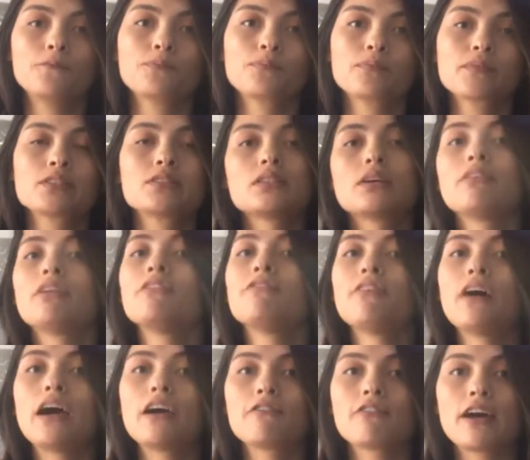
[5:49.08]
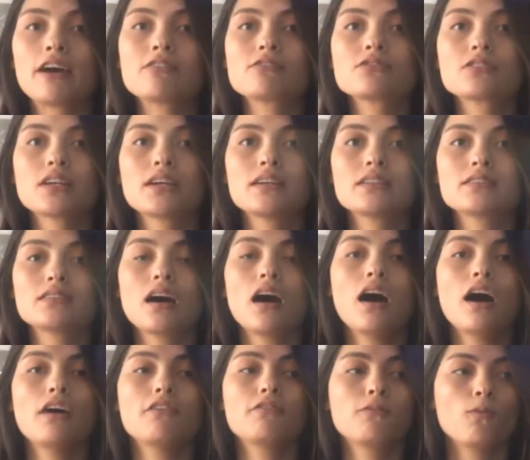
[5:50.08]
75 ounces
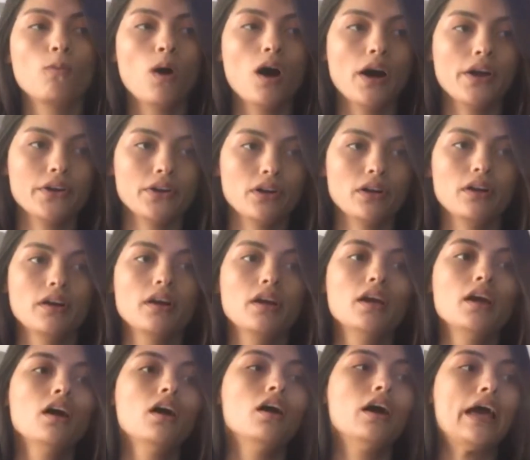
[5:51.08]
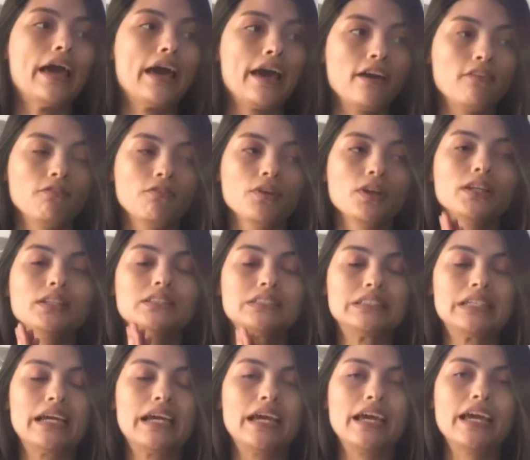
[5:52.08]
of water every
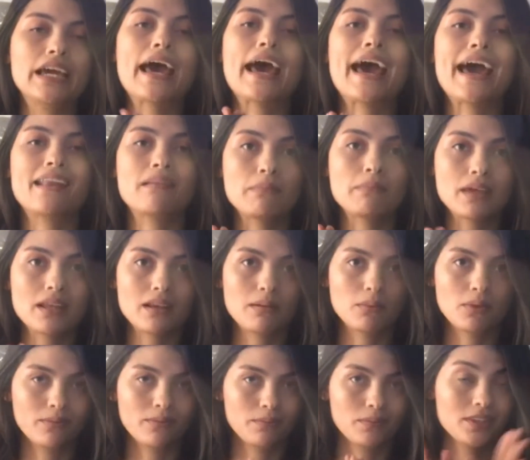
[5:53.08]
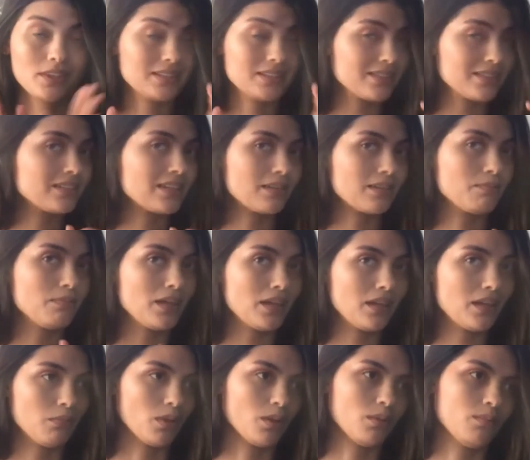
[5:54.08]
day at minimum. This is a
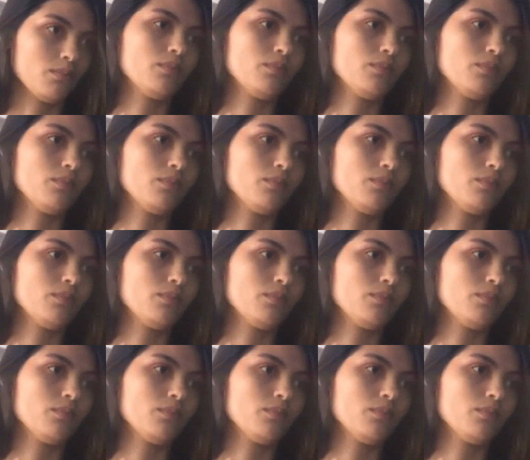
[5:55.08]
minimum.